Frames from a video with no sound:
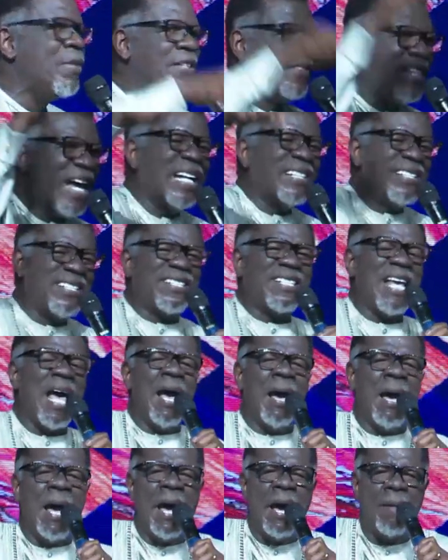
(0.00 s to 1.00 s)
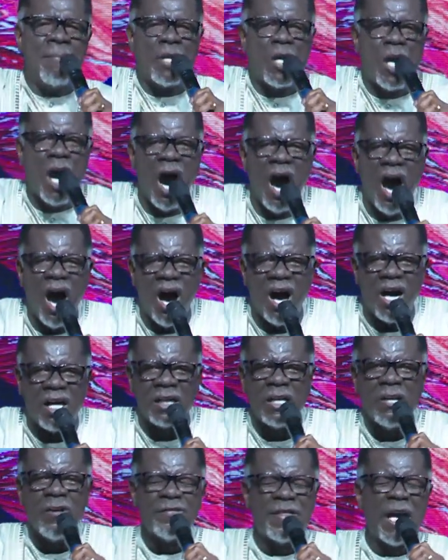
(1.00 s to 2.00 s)
That same God,
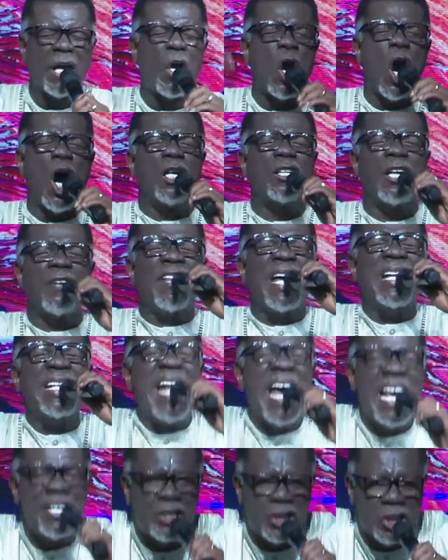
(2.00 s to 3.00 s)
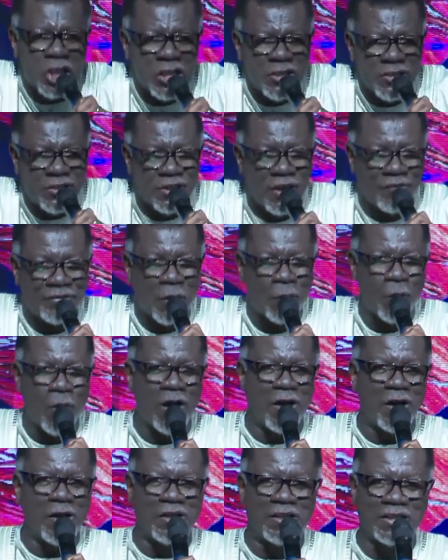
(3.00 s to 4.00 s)
the God of the nations of the
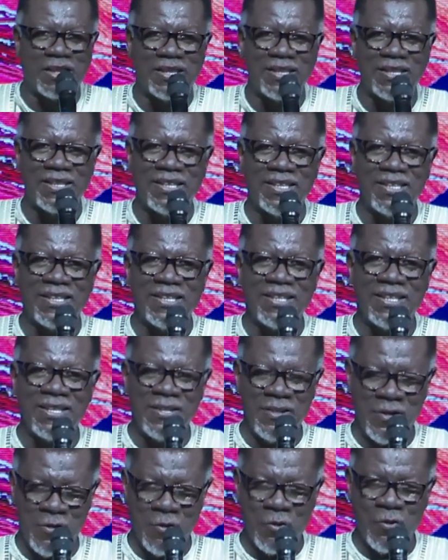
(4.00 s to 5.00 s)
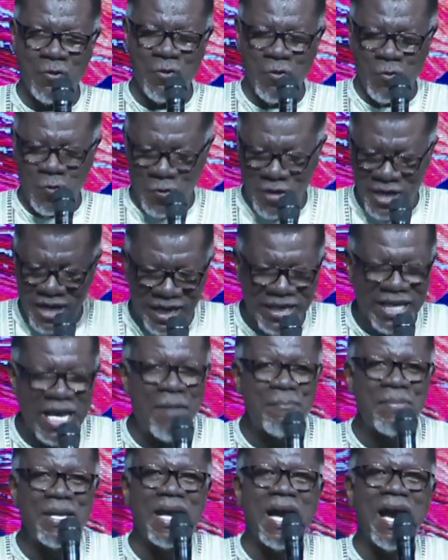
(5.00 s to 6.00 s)
world, we are
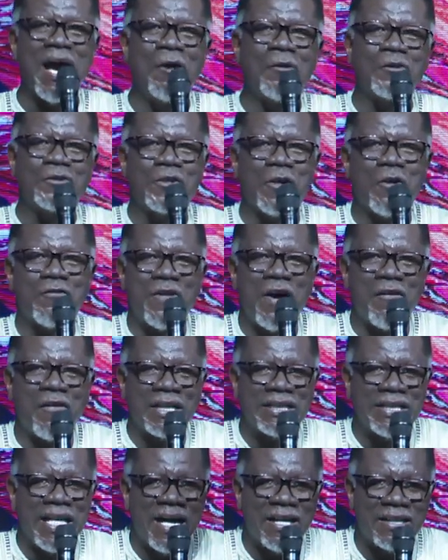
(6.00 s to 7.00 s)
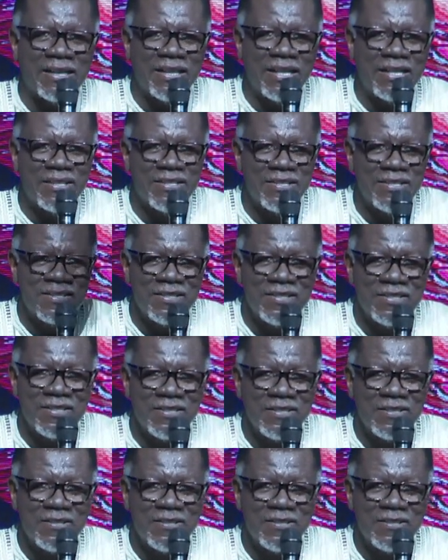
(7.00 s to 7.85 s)
coming out of our darkness.